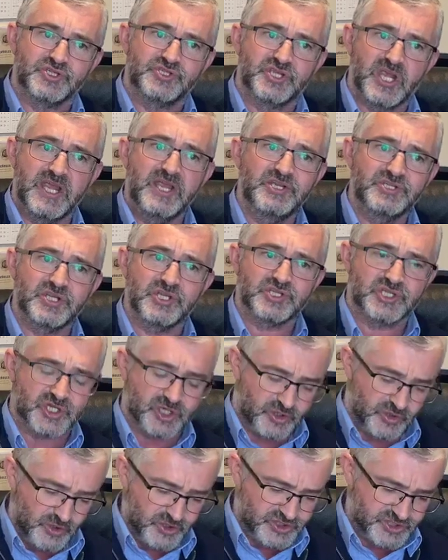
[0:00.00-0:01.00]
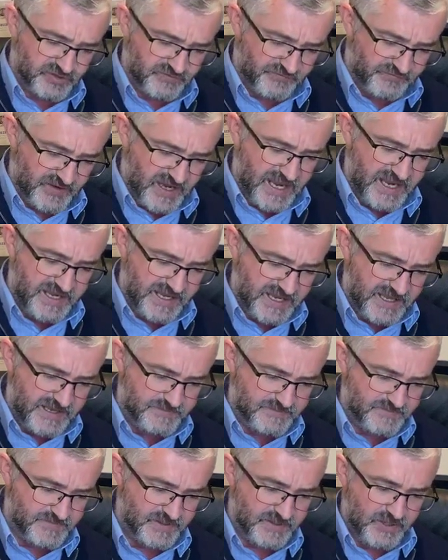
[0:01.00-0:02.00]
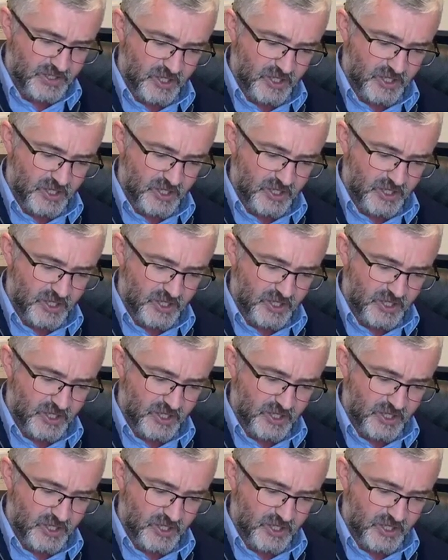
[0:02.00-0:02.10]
Jesus, crucify him,